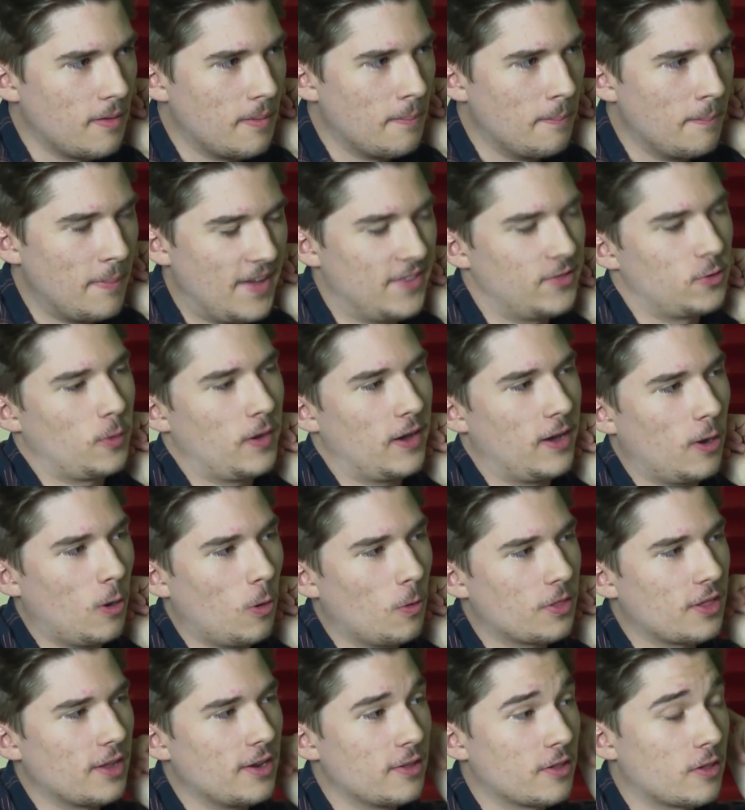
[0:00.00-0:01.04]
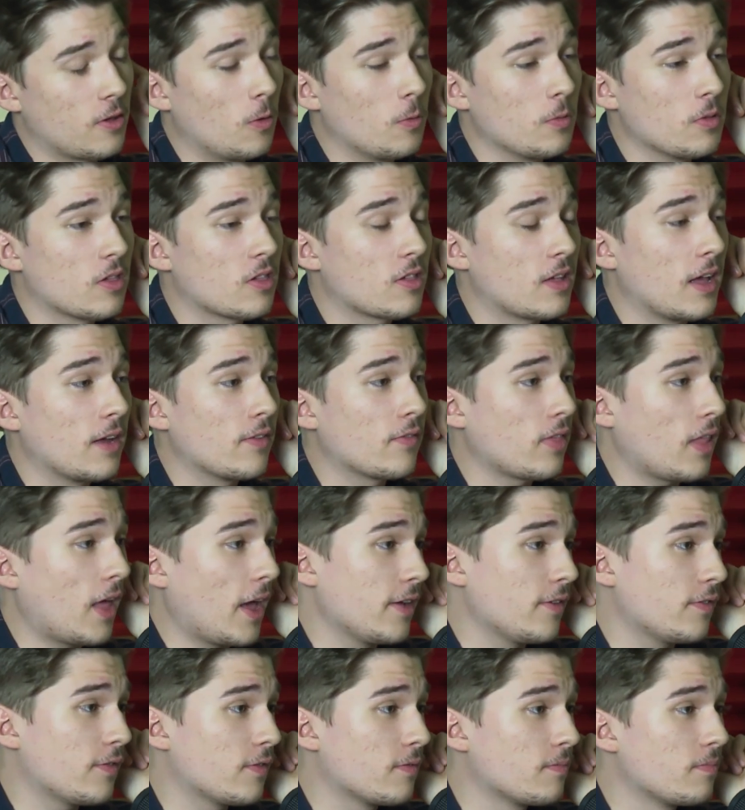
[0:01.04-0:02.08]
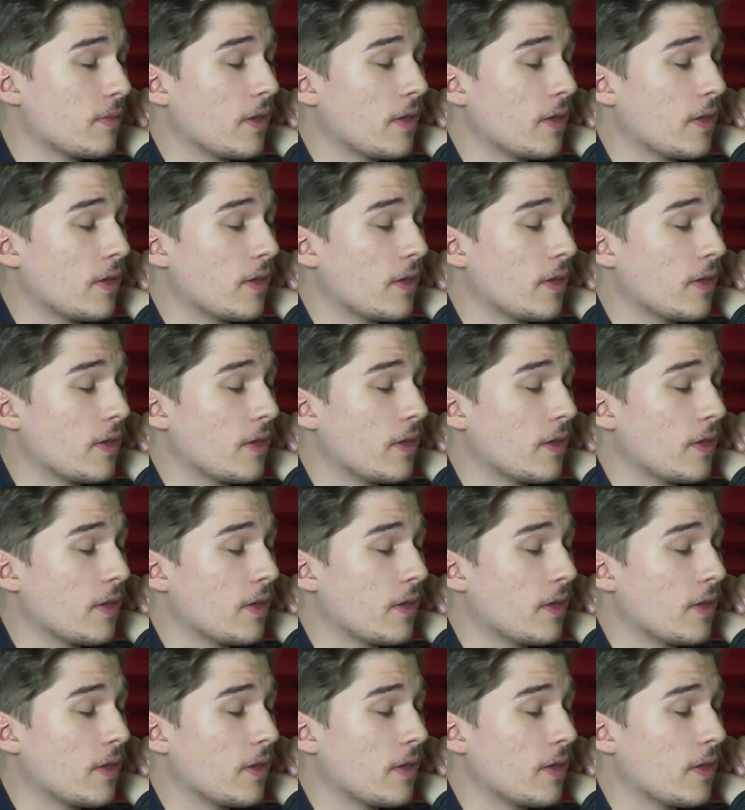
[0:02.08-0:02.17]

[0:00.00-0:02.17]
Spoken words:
mental health and his own state of life,